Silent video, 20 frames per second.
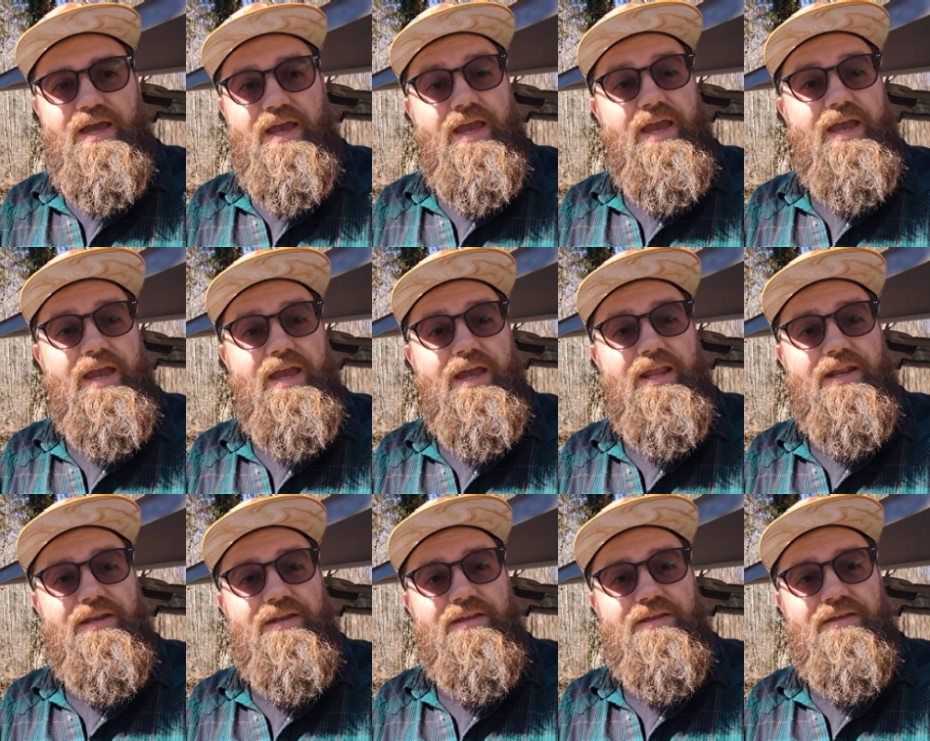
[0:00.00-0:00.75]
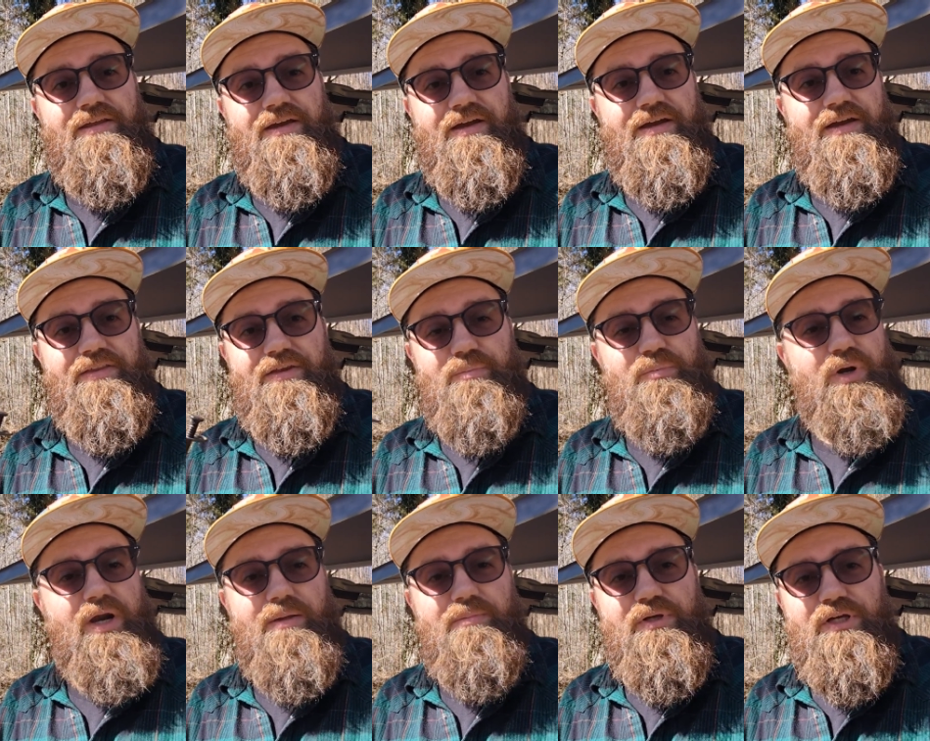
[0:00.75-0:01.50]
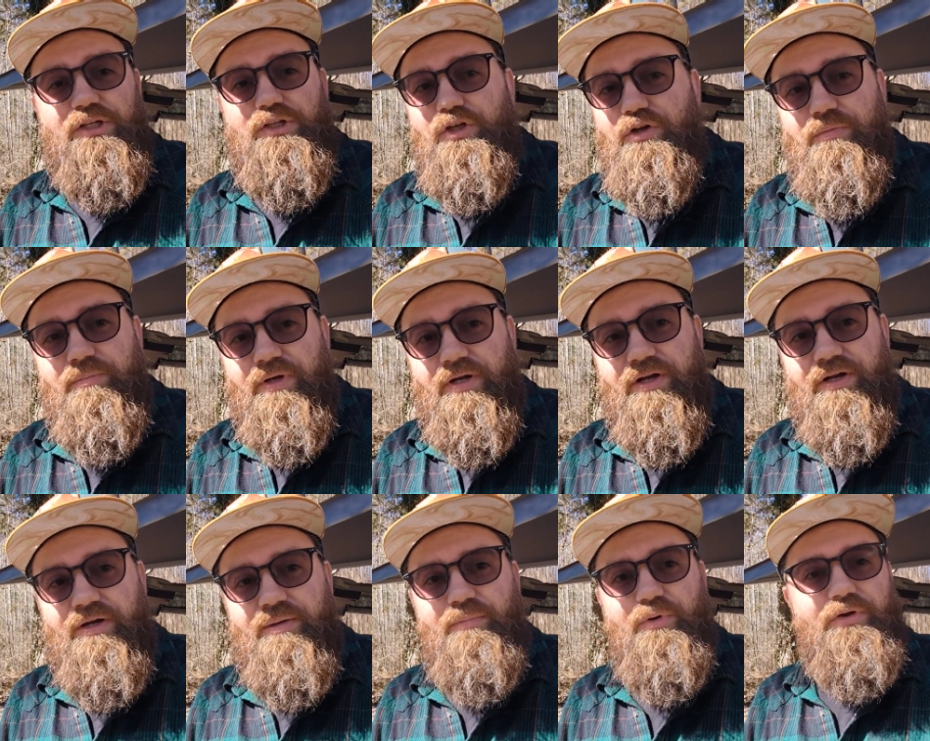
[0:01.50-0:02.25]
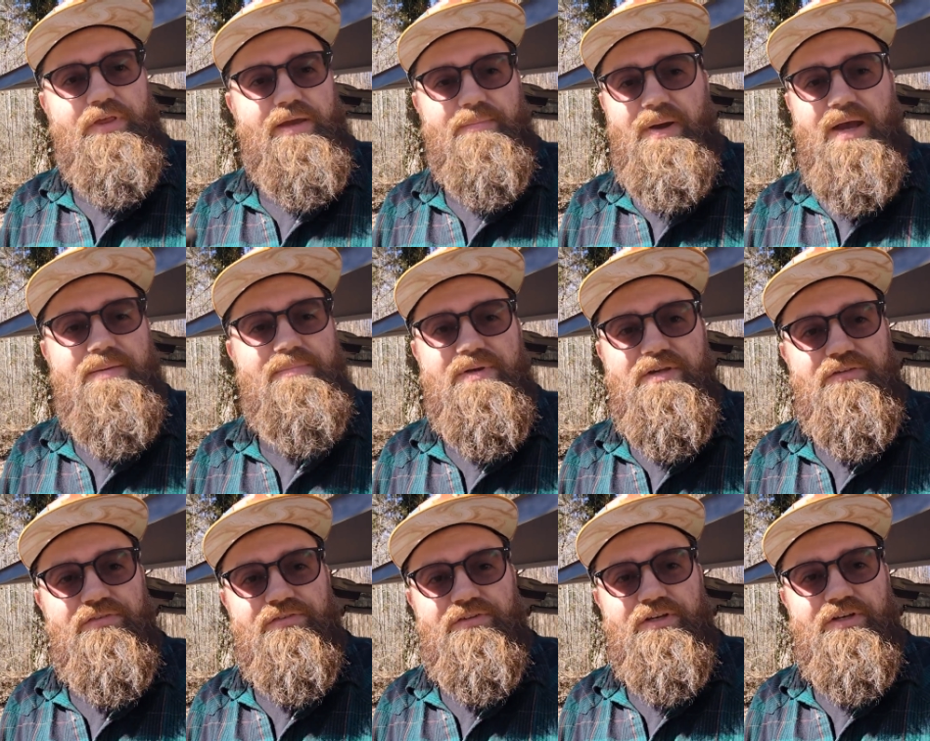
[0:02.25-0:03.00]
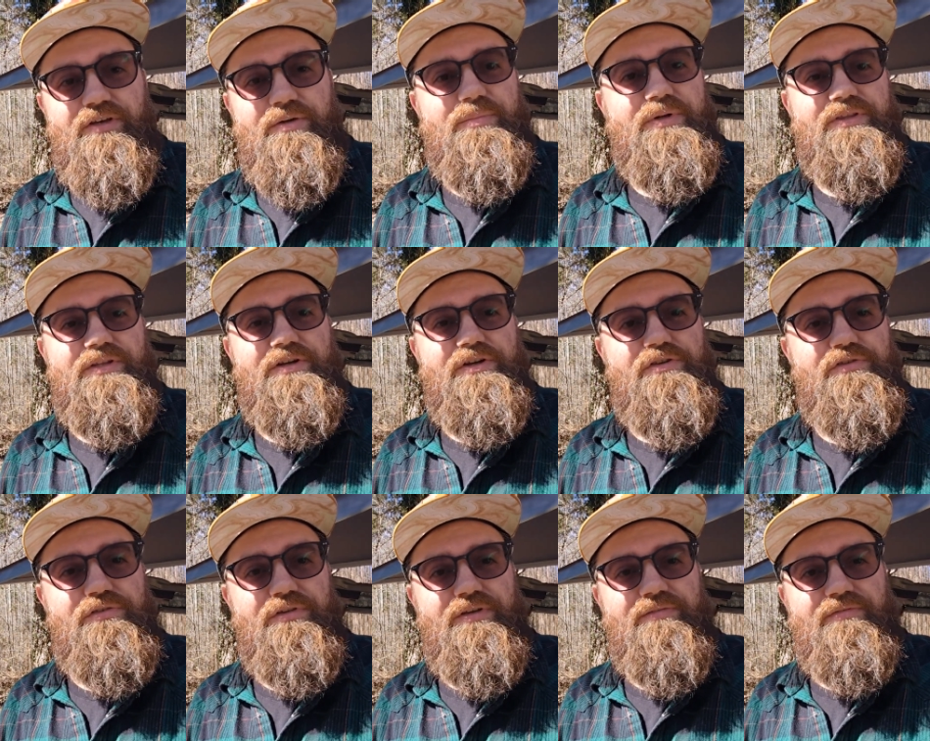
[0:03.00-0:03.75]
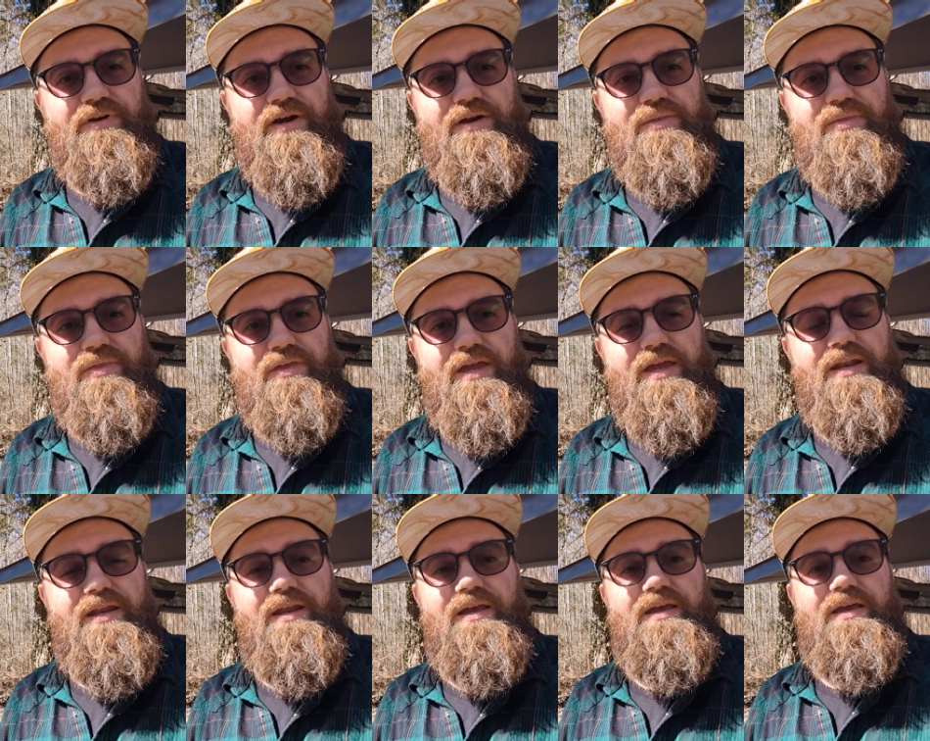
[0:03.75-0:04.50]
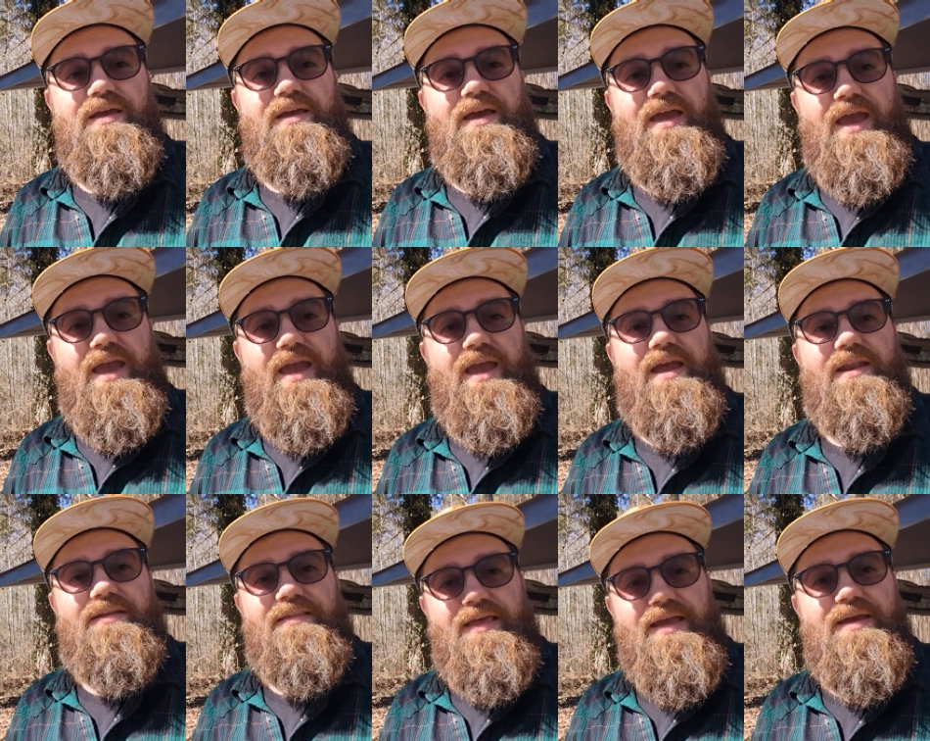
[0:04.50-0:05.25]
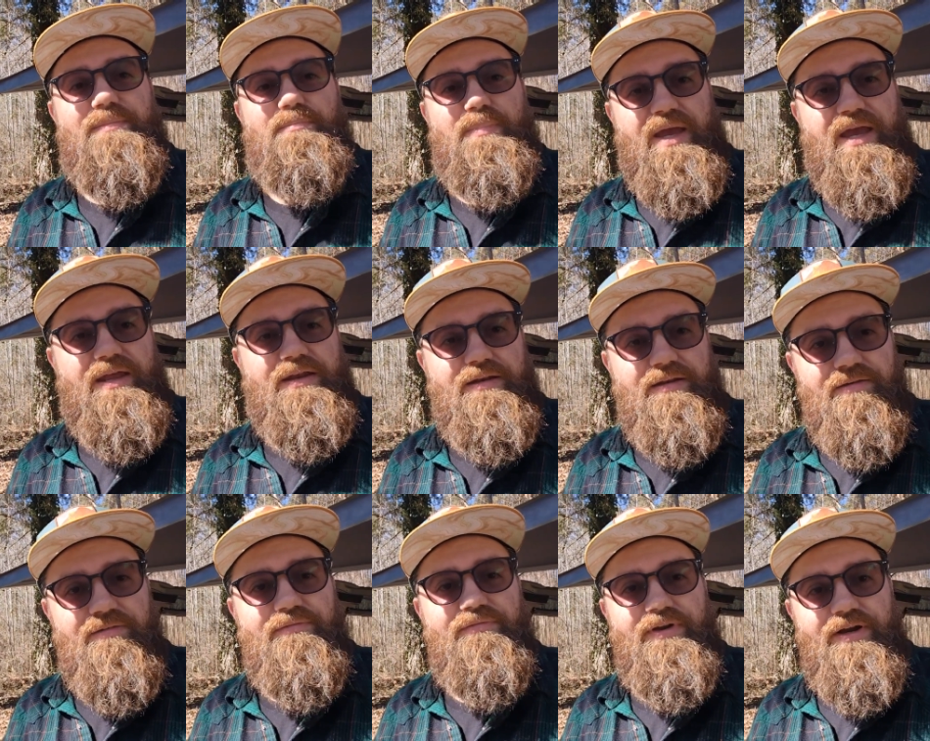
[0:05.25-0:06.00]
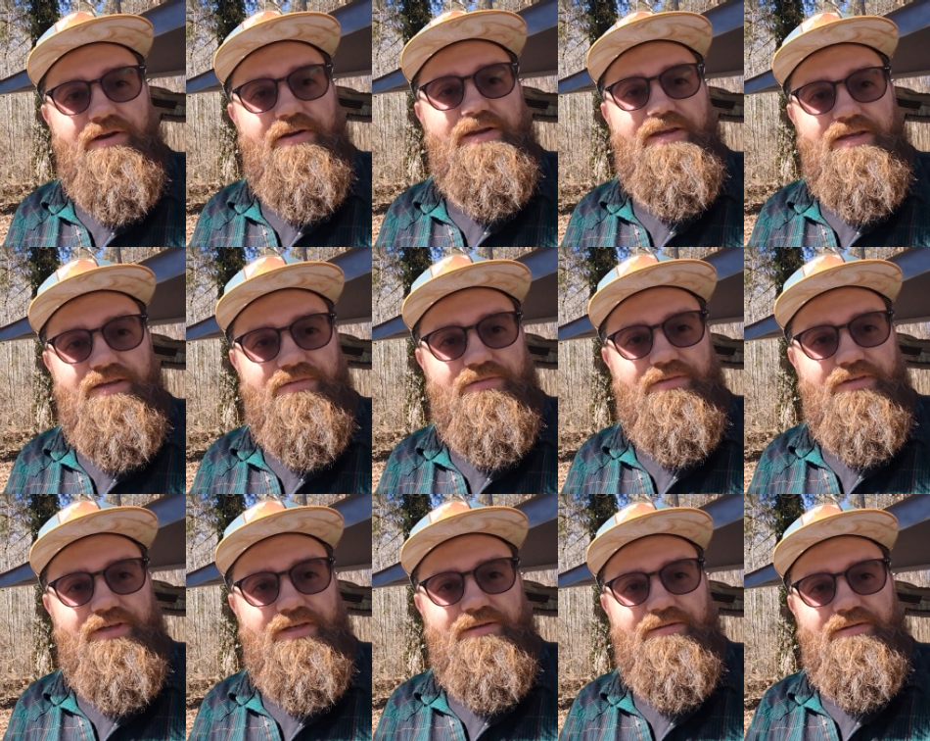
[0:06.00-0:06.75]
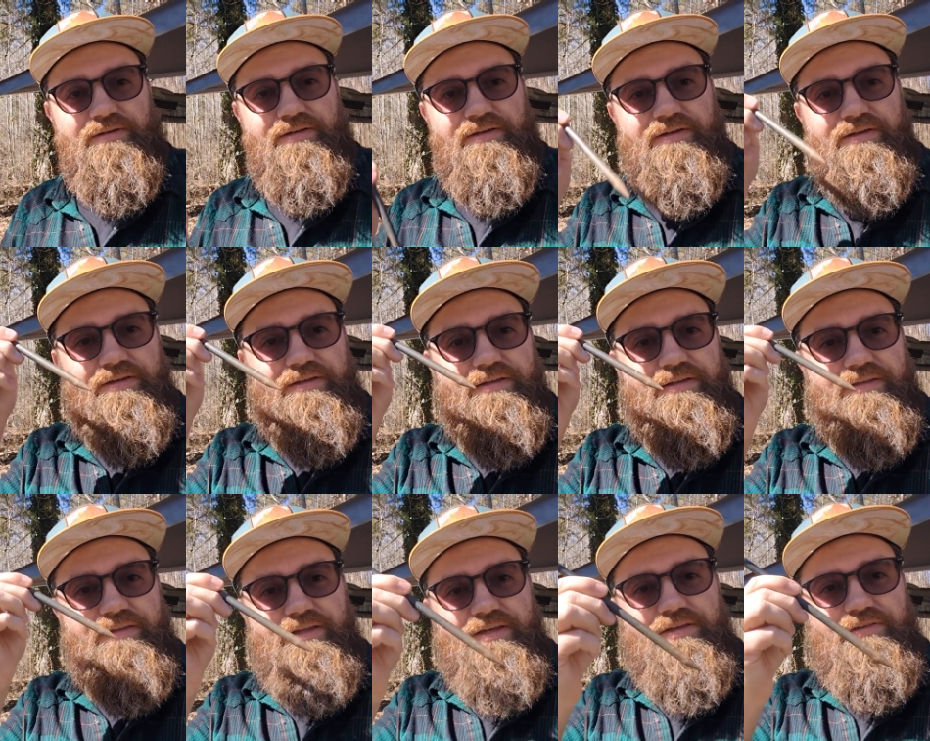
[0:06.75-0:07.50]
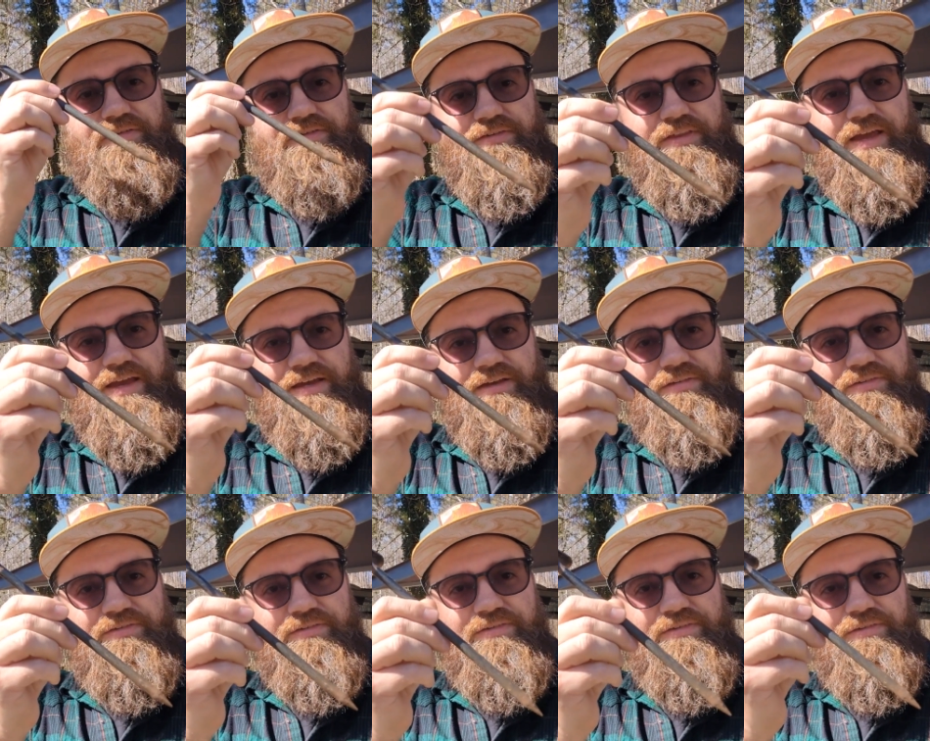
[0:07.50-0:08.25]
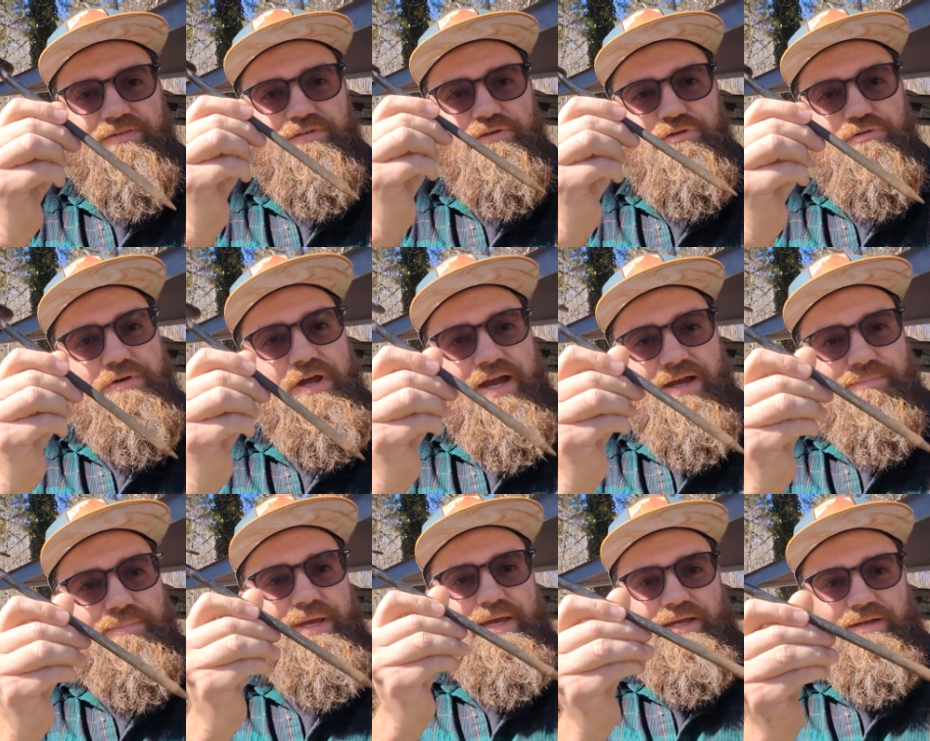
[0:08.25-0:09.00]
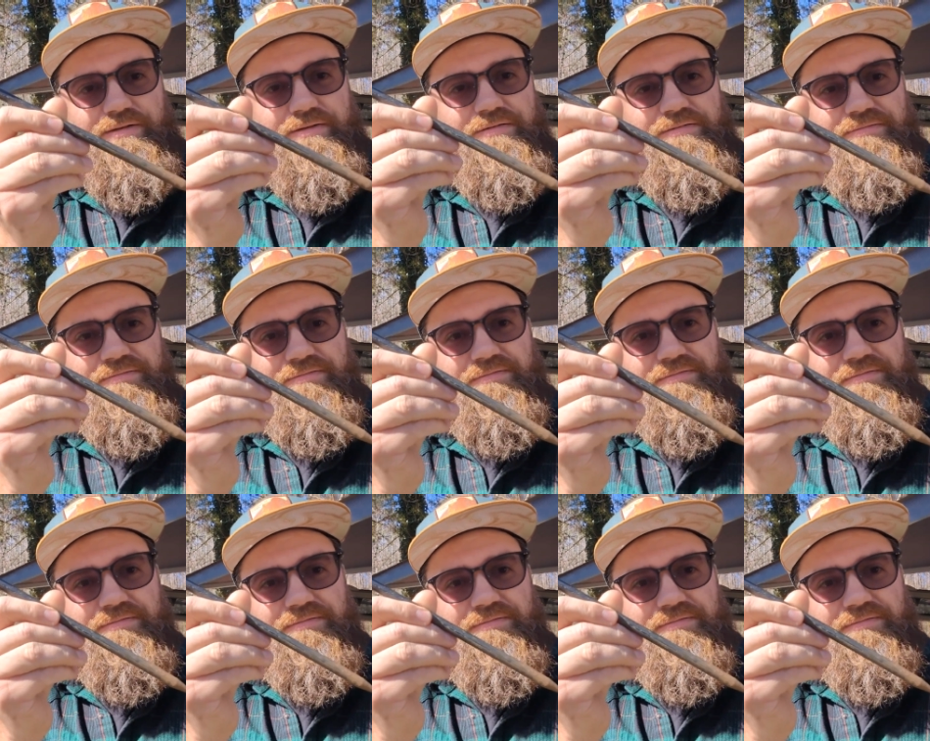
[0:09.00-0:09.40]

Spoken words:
and they're probably aluminum or they might be steel, but they're usually very thin and they bend very easily. These stakes do not bend.